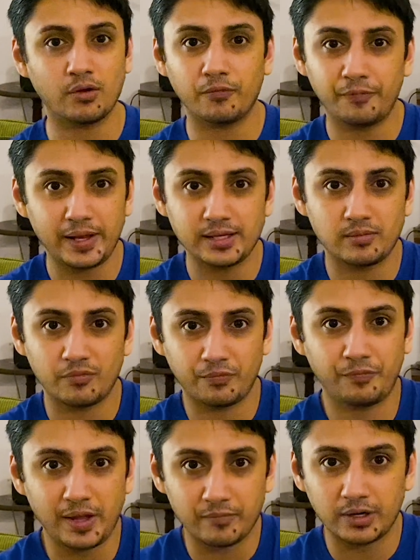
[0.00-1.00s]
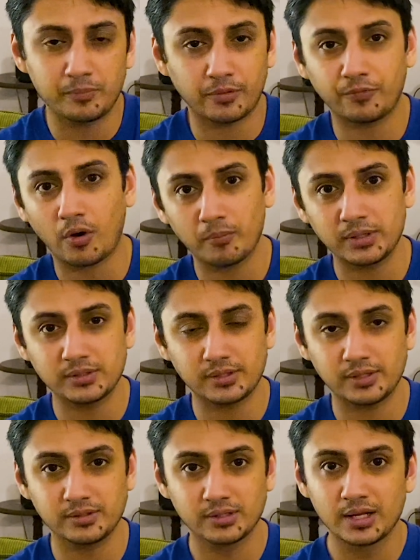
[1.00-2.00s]
your favorite
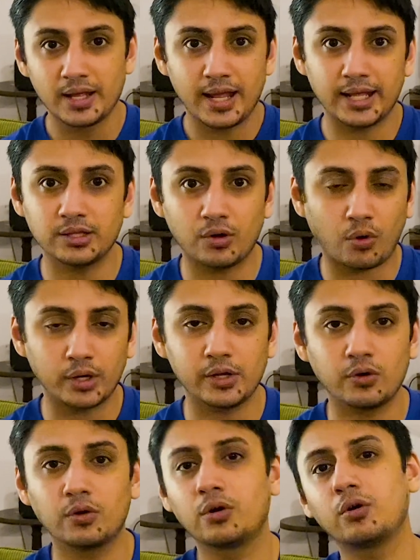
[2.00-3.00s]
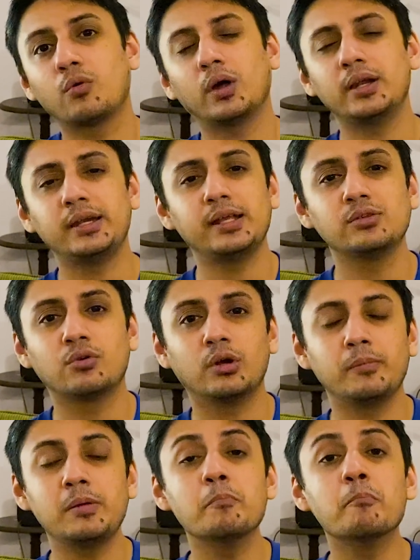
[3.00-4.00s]
performances and the audio quality is going
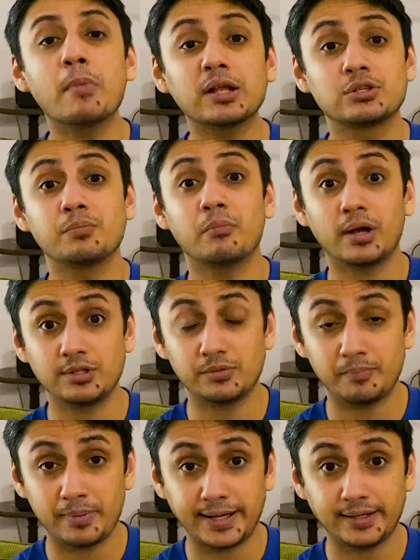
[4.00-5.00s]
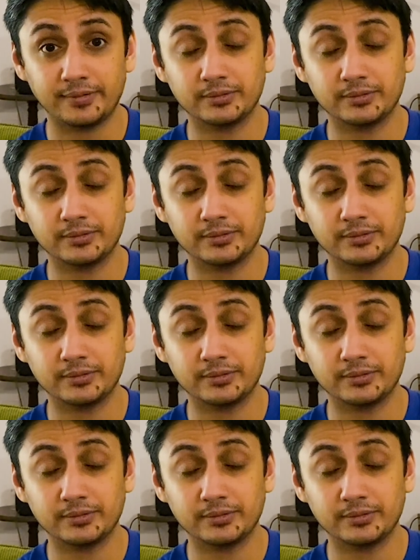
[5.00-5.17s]
to be much better.